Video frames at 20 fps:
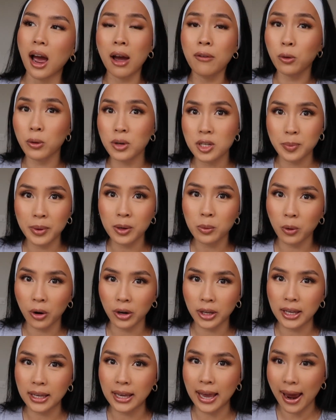I've always been
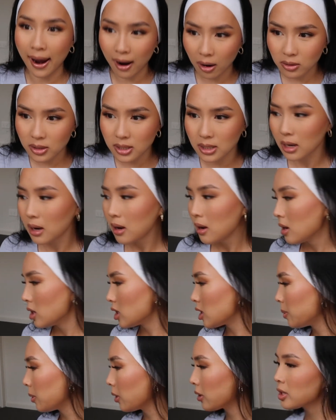working out.
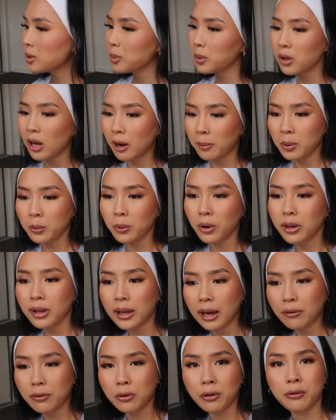To be honest with you, I've been
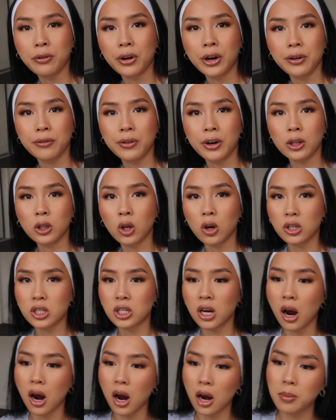working out for a very, very long
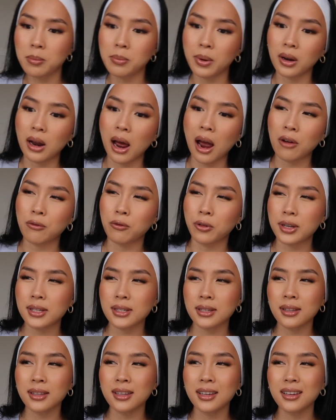time, but I've
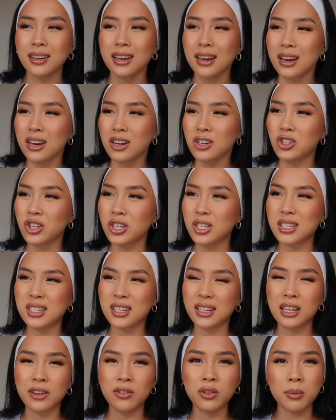recently
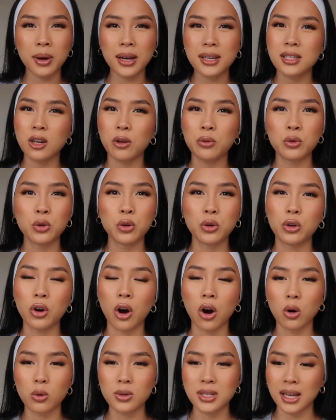just given myself new
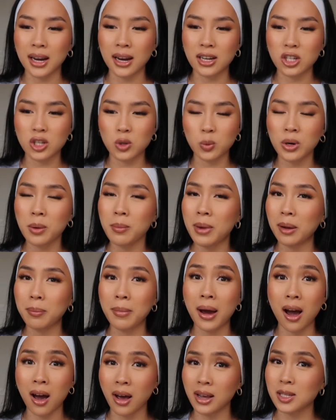goals and I just want to make
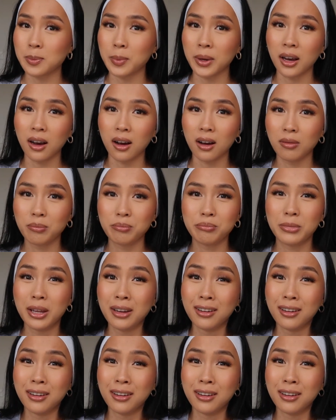my ass bigger.